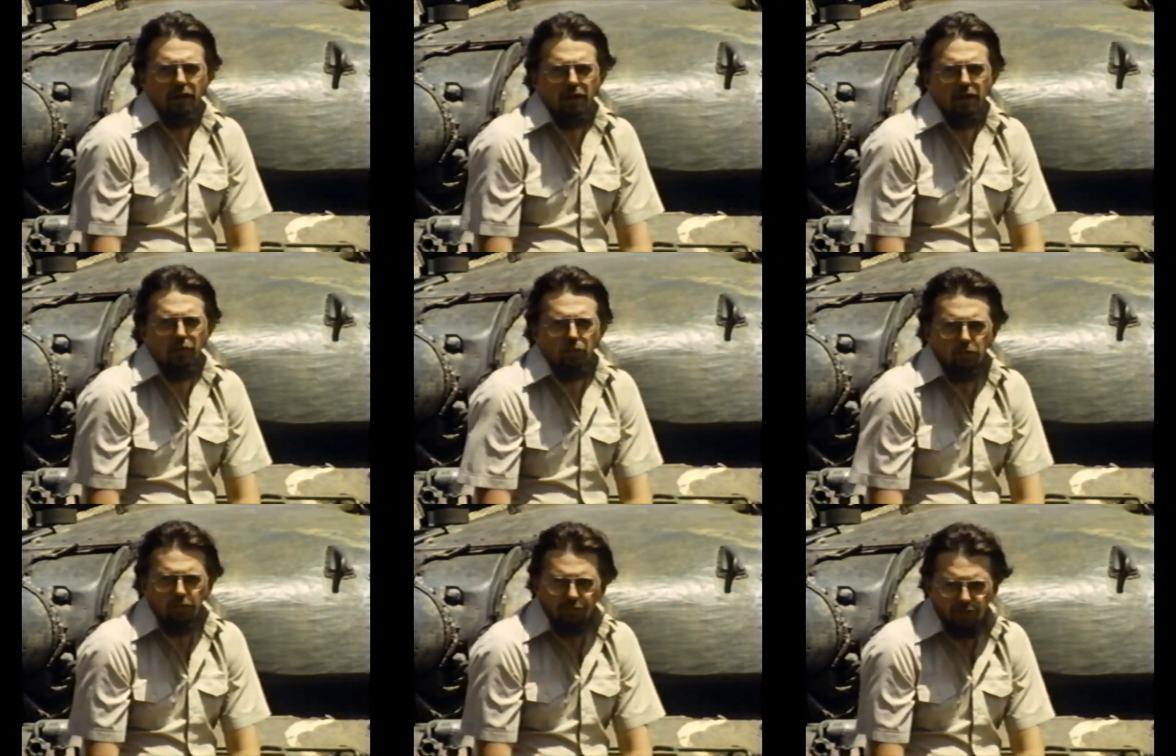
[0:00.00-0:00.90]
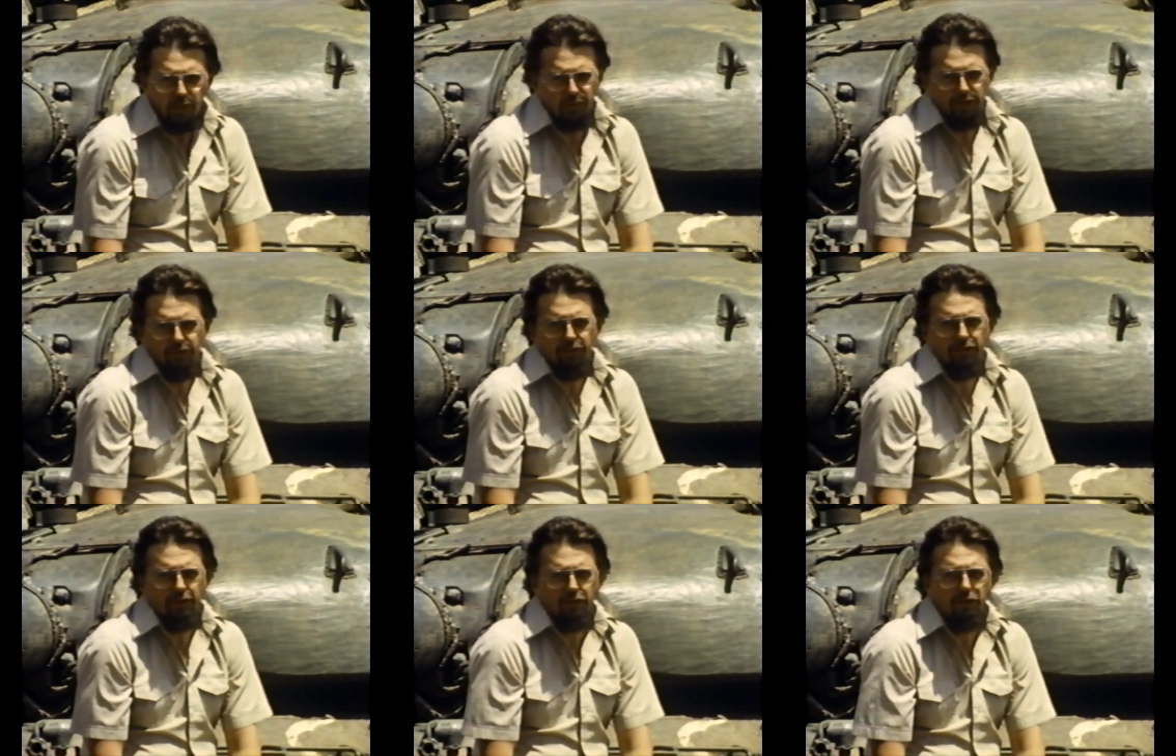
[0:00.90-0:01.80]
Now, the rule of thumb
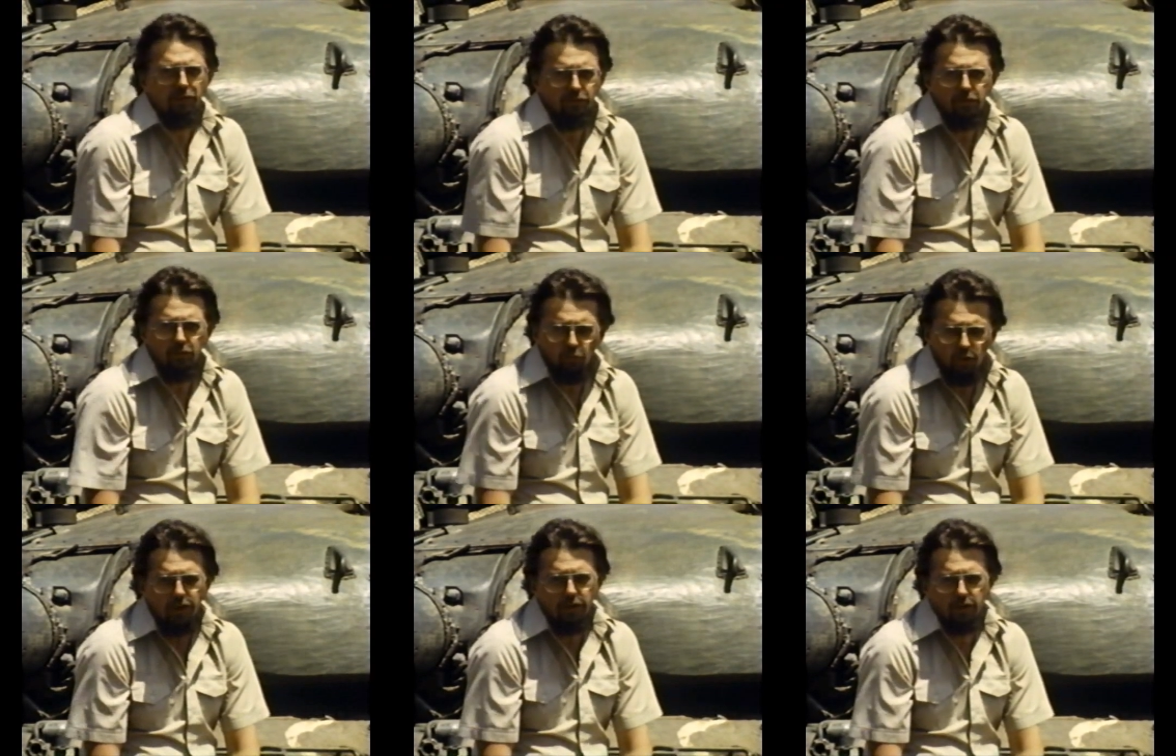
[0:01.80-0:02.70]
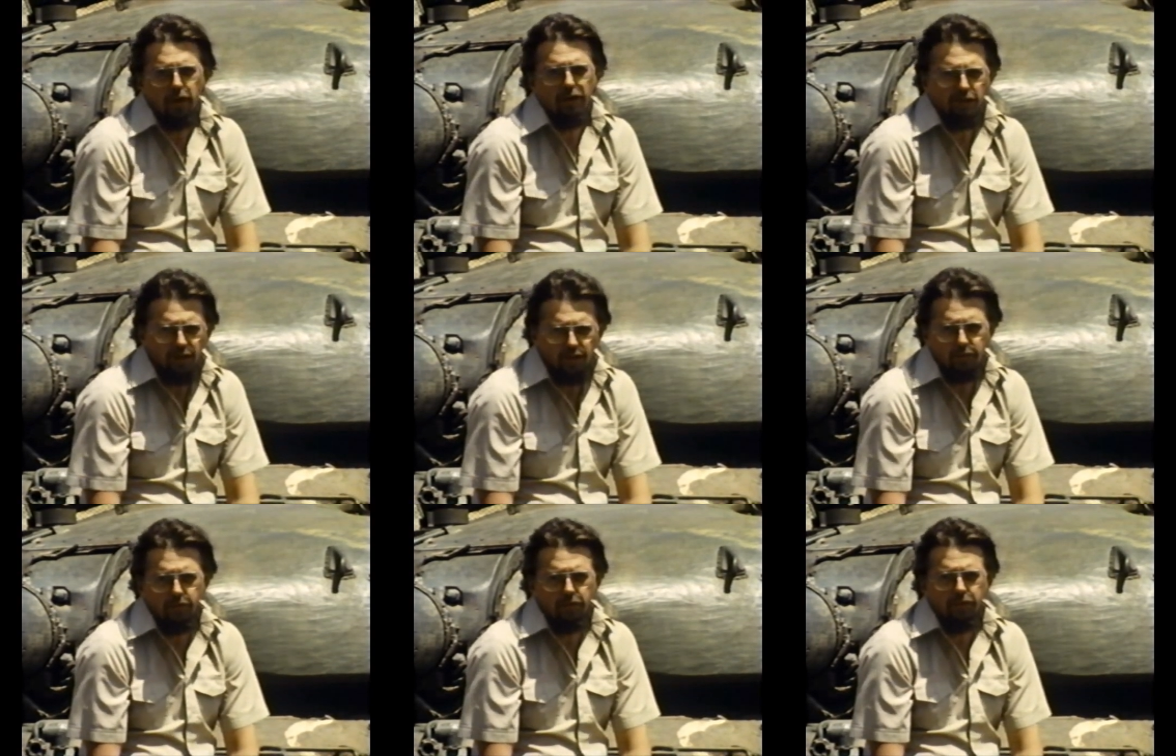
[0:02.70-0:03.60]
is that you lose one entire
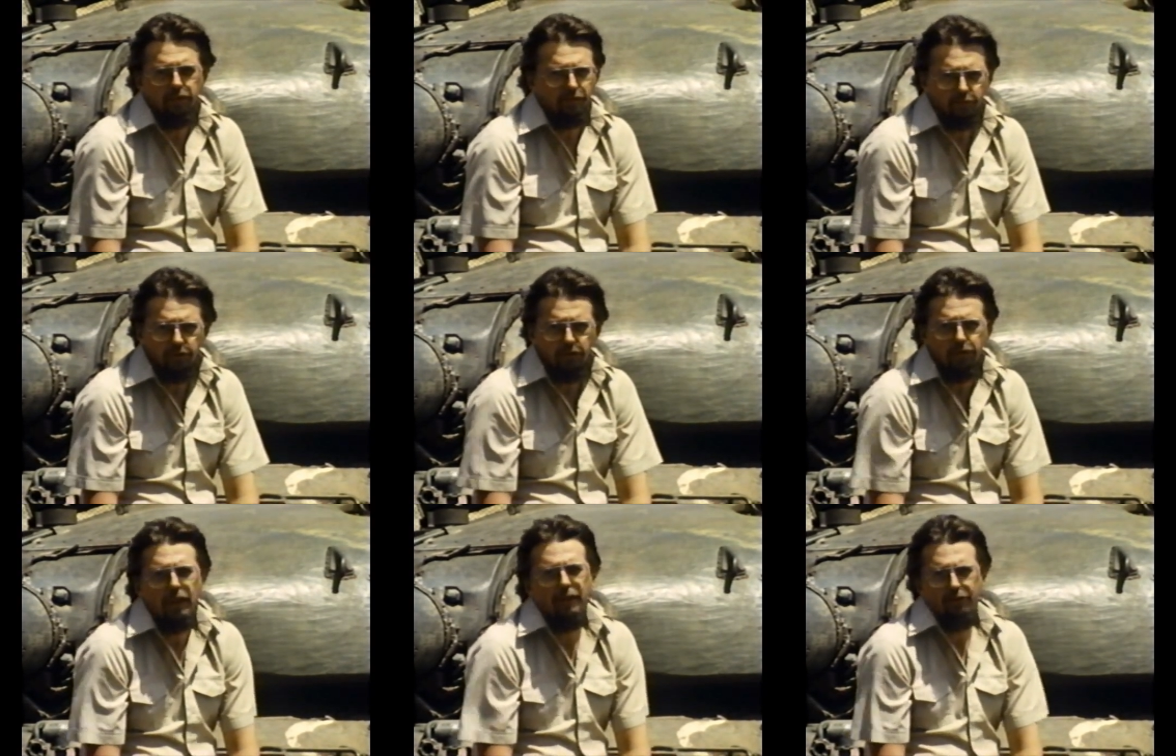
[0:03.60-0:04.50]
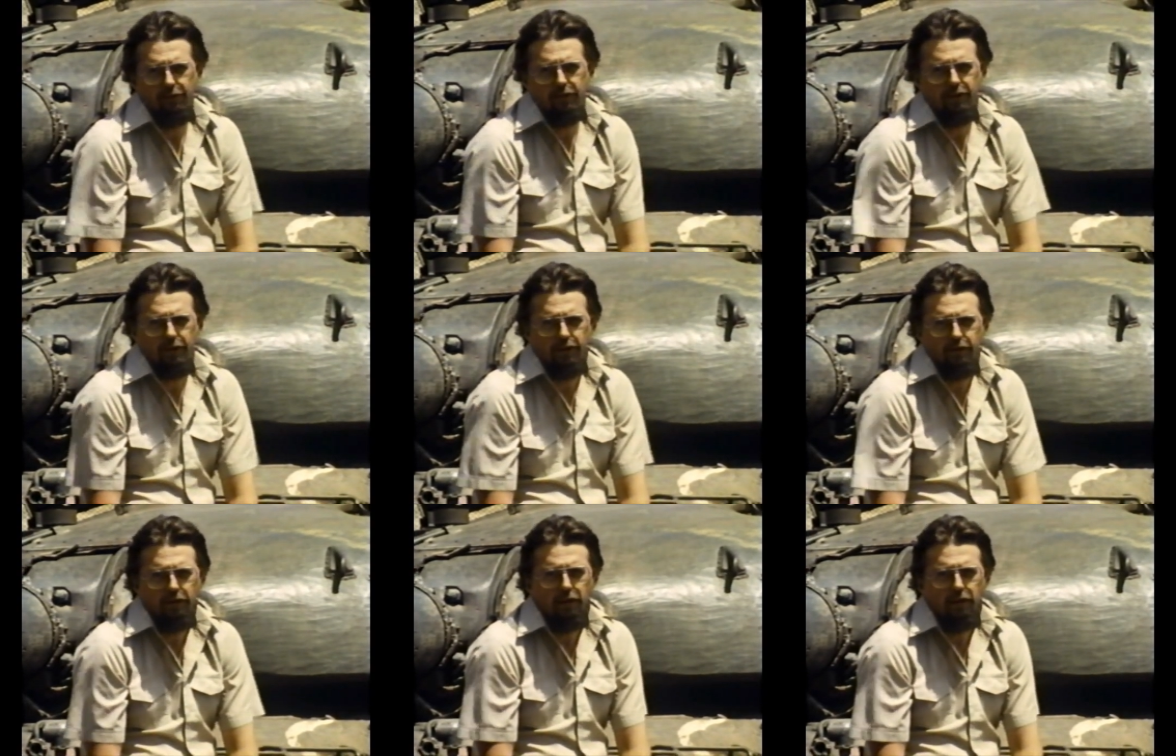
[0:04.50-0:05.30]
tank crew for every 2 tanks that are hit.